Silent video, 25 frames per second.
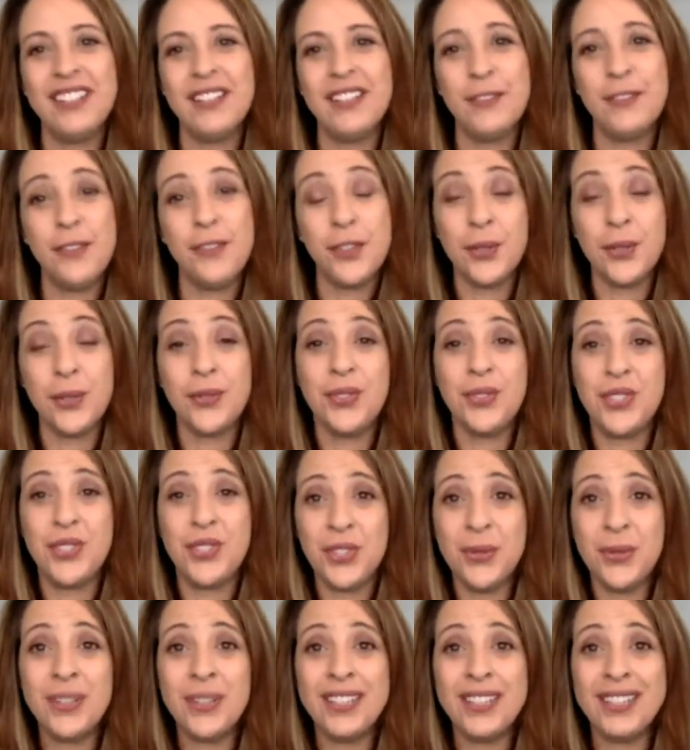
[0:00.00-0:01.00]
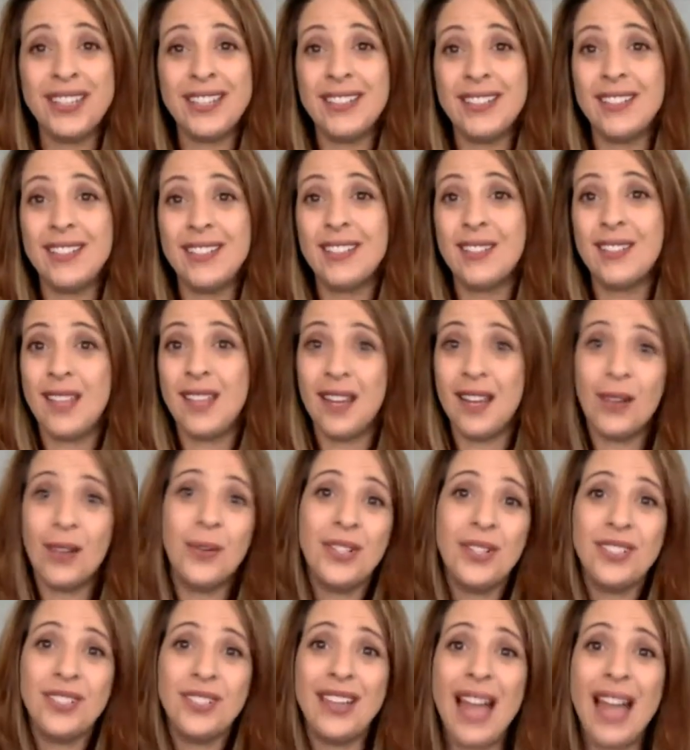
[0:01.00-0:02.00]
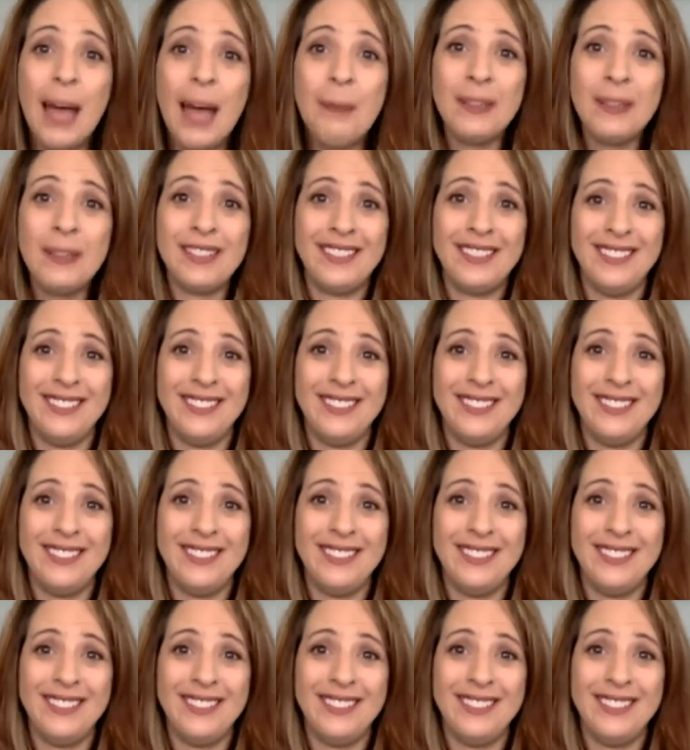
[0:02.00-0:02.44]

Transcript: If you don't do it, it's not going to happen.